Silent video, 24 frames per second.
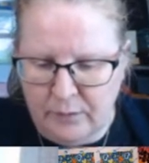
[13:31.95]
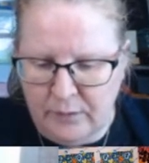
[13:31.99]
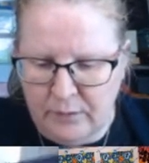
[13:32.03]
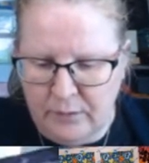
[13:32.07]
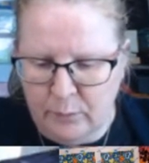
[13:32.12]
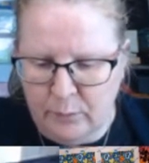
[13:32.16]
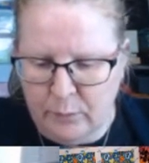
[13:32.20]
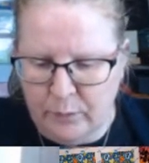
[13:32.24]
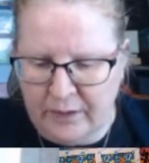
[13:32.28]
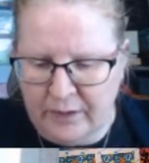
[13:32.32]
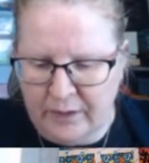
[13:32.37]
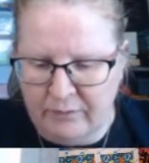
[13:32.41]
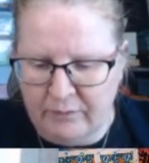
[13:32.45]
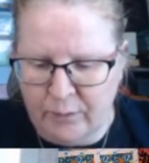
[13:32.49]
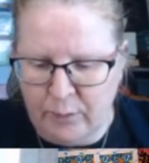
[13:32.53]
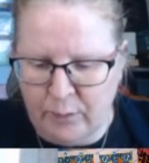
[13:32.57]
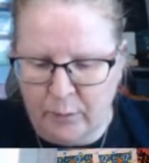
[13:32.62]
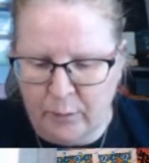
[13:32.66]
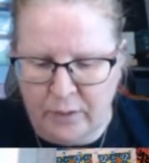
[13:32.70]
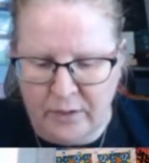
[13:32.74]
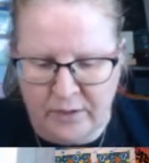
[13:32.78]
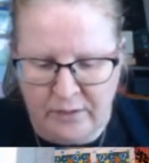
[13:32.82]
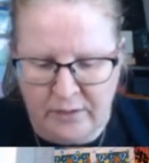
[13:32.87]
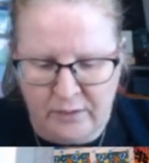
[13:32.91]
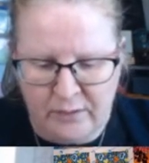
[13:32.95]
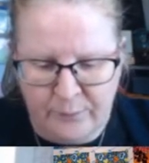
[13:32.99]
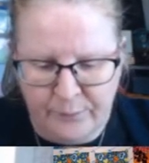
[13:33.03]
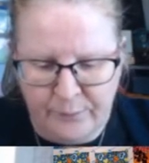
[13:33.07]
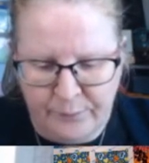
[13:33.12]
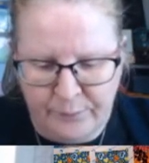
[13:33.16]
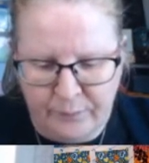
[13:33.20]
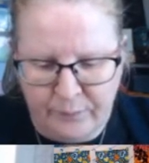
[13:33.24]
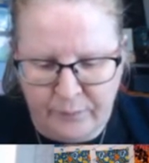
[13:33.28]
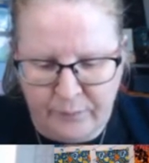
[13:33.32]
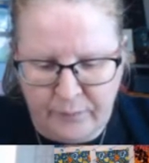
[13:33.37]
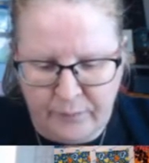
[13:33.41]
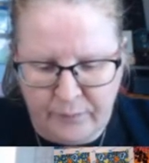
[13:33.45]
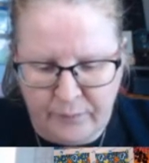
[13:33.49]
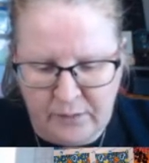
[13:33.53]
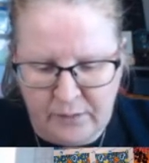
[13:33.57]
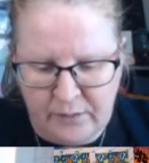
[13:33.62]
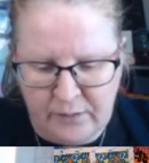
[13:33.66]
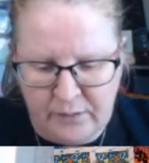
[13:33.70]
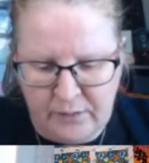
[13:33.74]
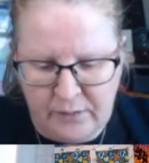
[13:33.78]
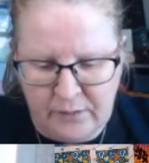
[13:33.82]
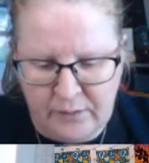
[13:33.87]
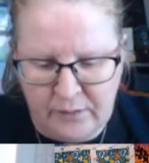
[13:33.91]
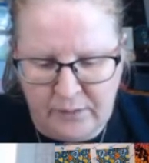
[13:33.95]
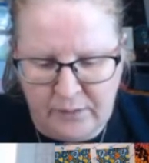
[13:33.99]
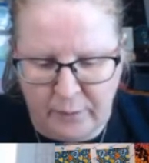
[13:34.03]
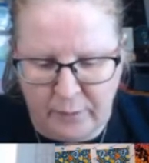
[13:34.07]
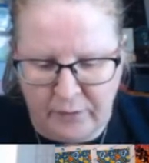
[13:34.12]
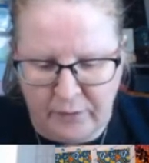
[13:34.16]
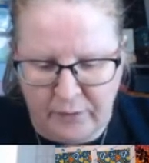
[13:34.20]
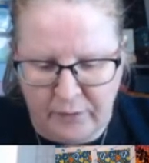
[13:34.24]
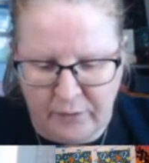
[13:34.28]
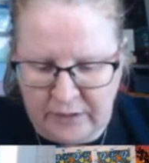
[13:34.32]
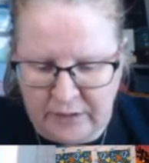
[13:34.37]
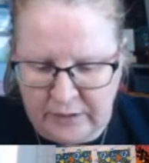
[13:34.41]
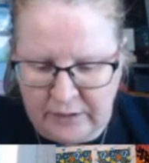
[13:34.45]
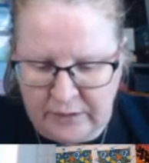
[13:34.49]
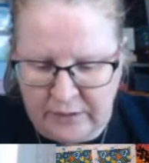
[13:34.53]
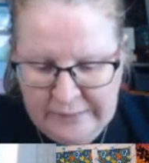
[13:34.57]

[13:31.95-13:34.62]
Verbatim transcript: whatever it was, Suburbanville.